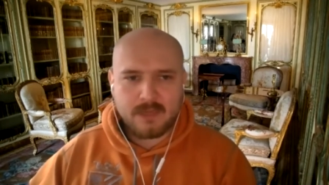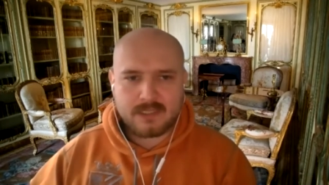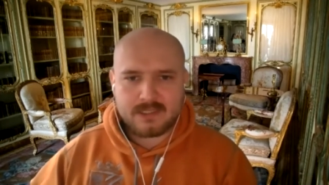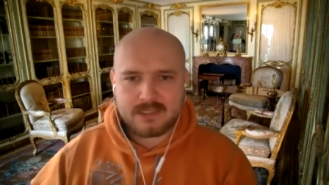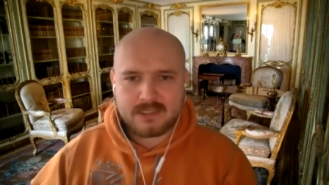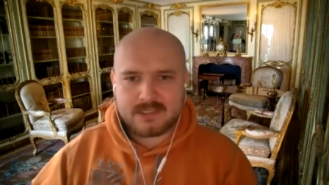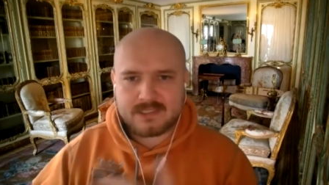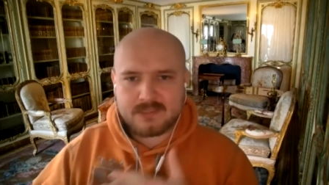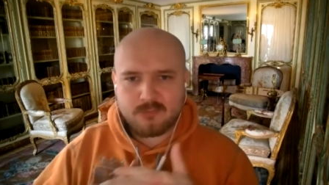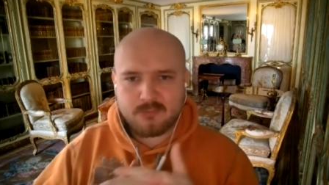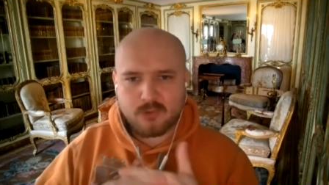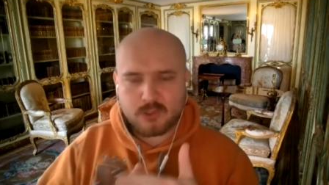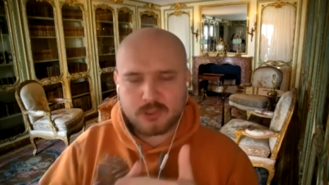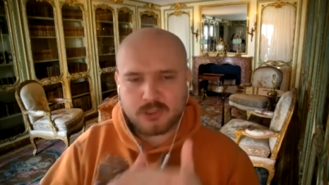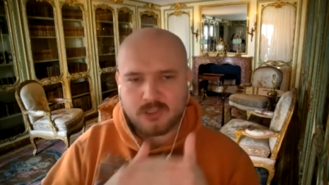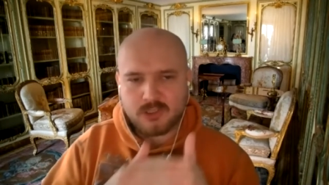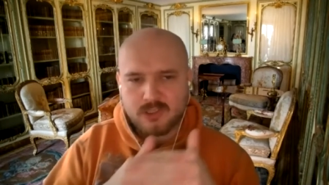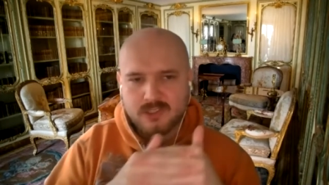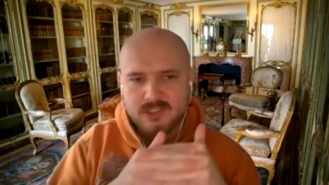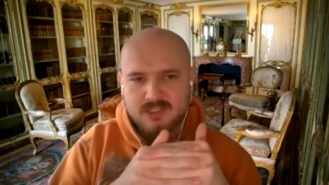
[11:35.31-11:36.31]
but it's for
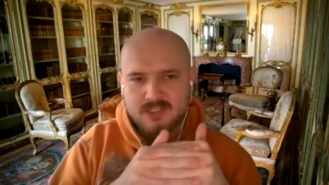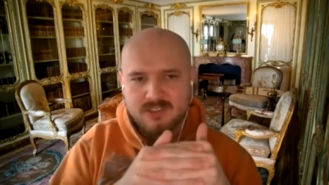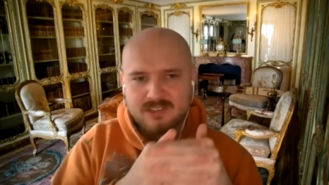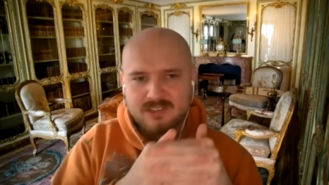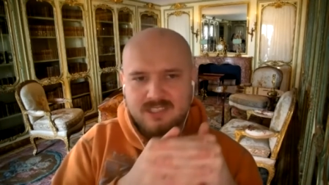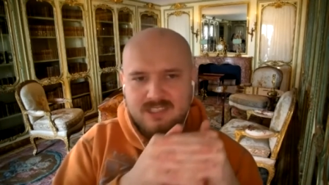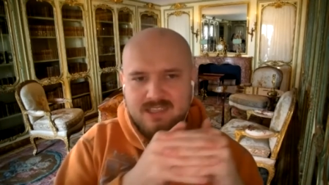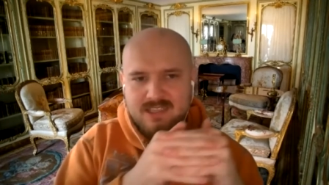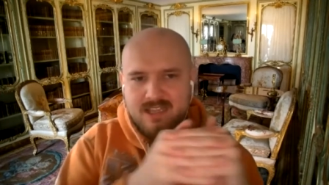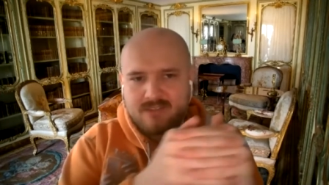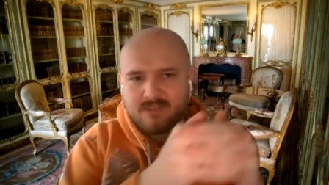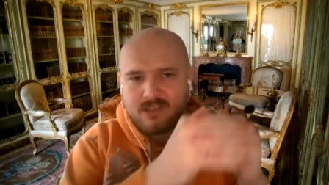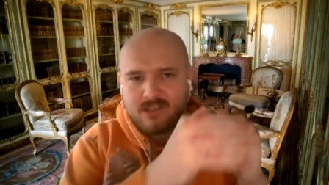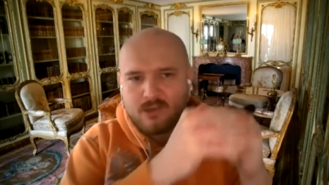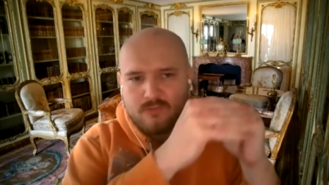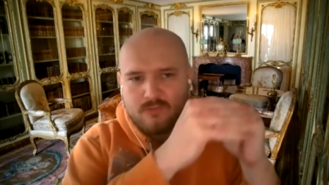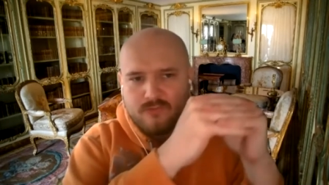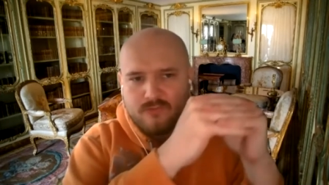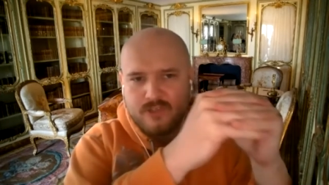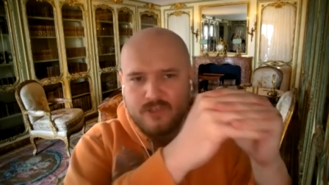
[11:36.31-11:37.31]
sure it's not the level
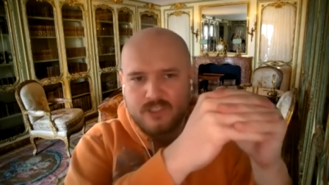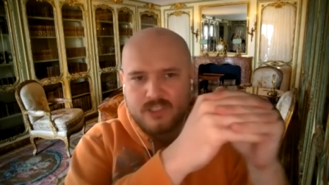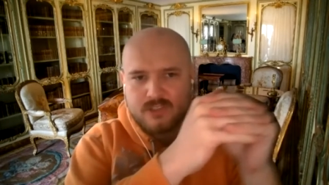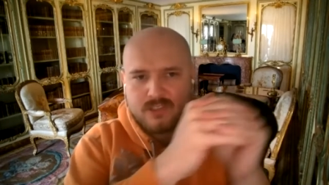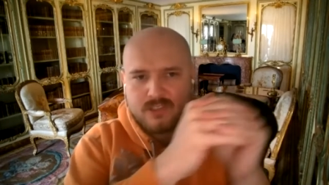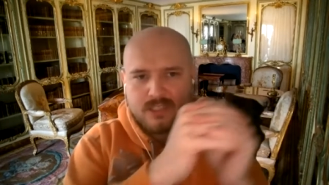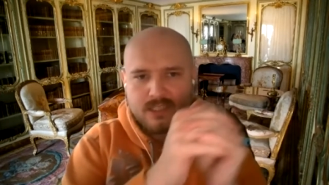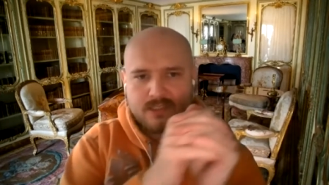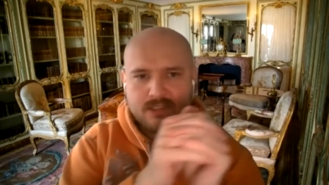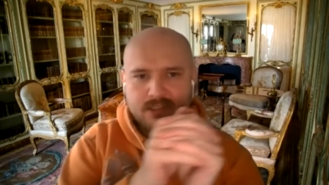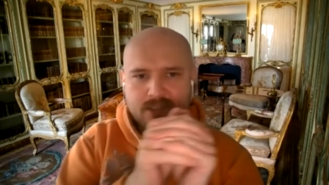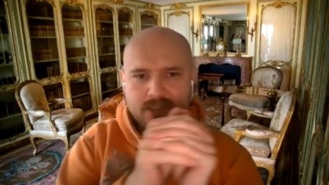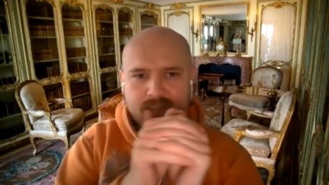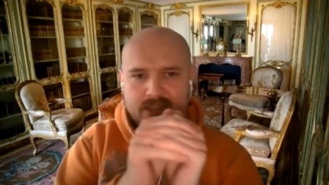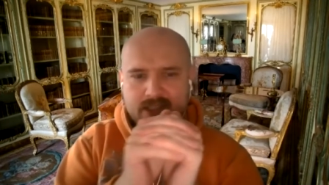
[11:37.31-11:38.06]
of vision that uh,